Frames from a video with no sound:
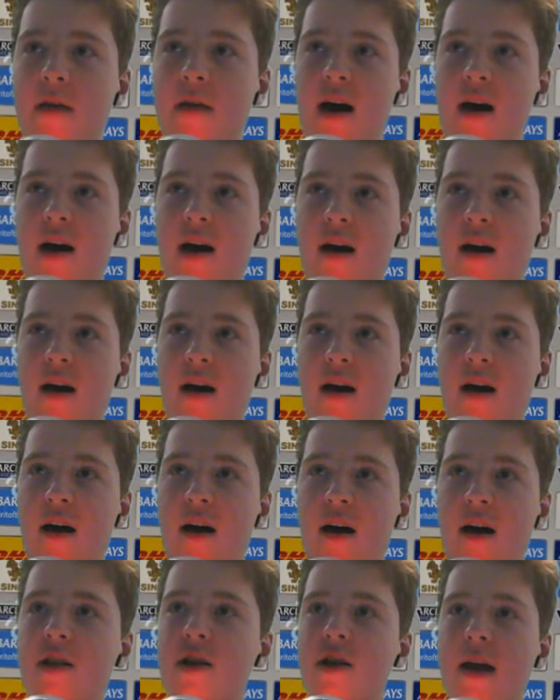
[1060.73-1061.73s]
And
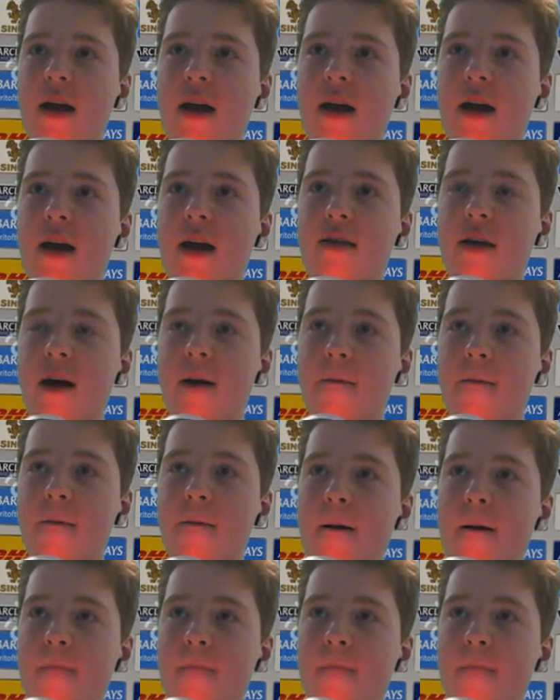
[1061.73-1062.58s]
I do think that